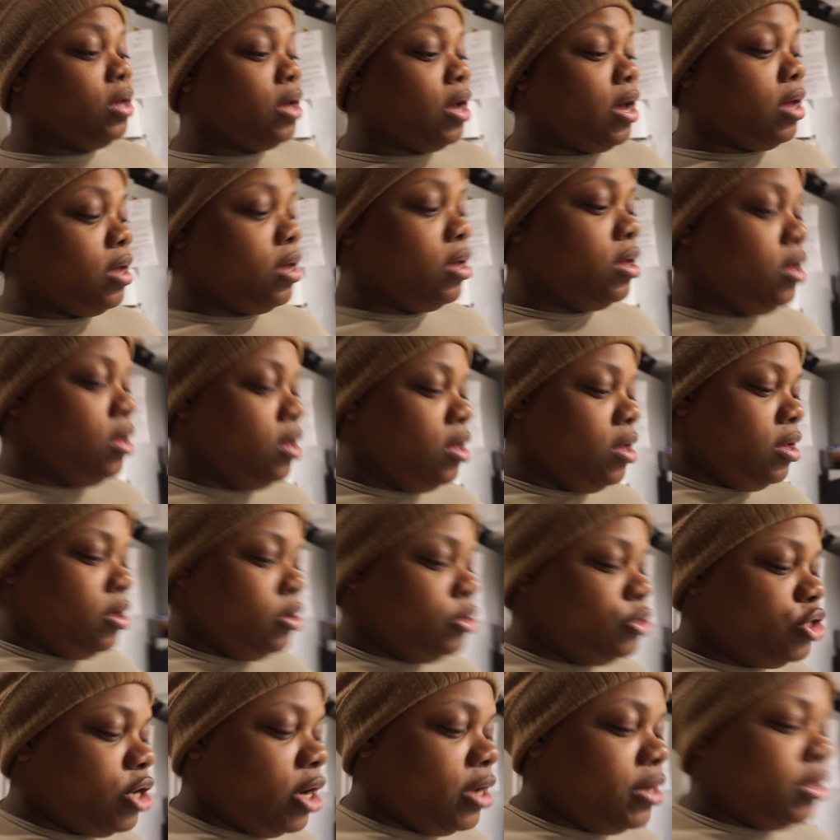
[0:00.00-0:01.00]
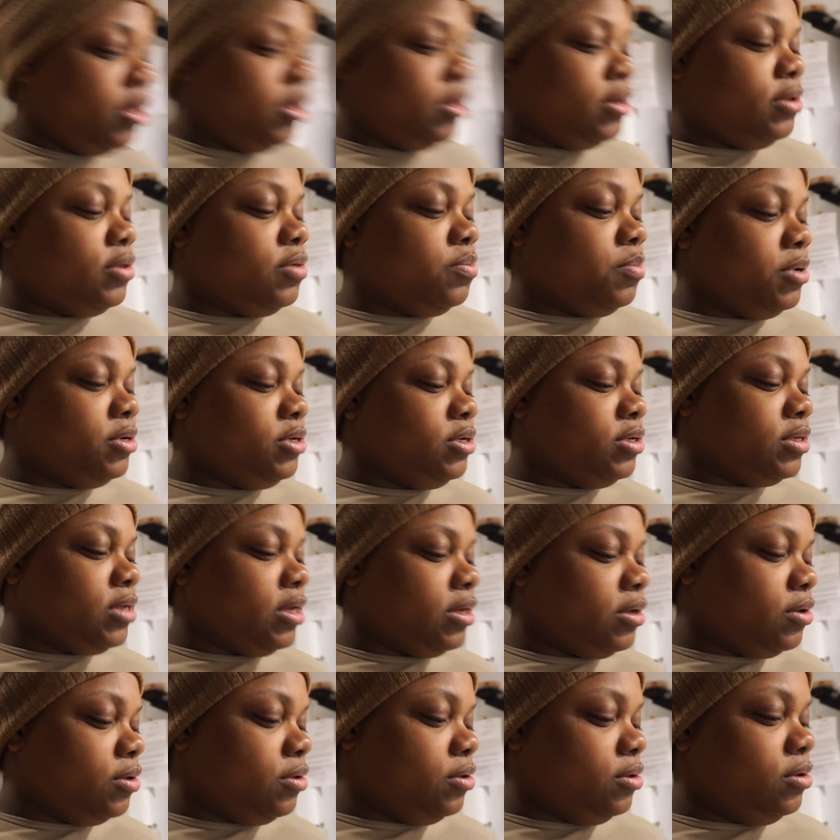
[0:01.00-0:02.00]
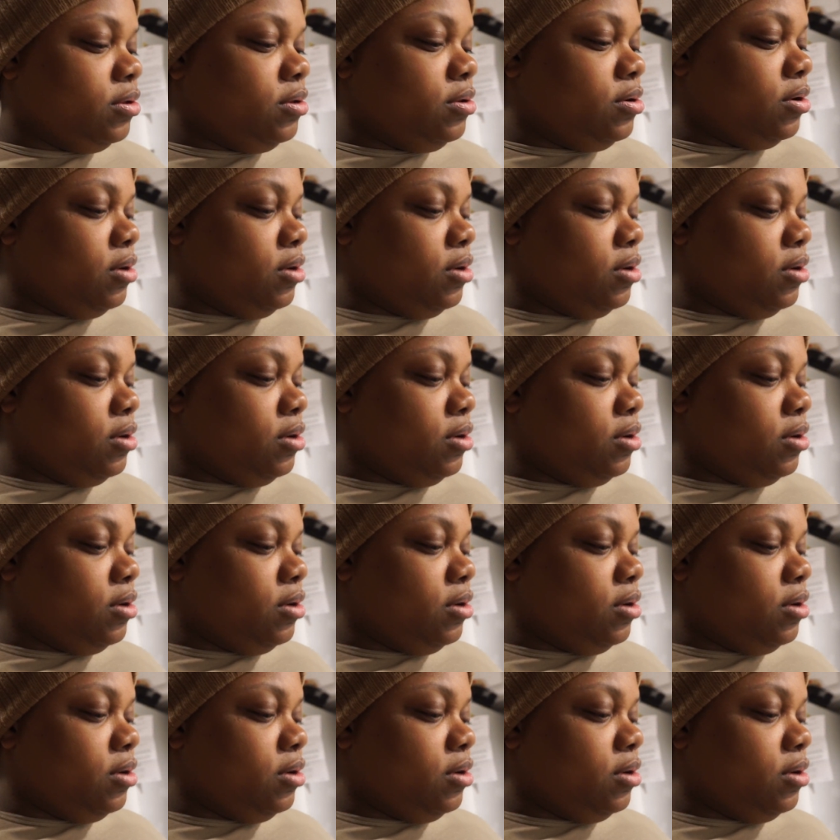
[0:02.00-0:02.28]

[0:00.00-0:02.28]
I tried to get as much as I could.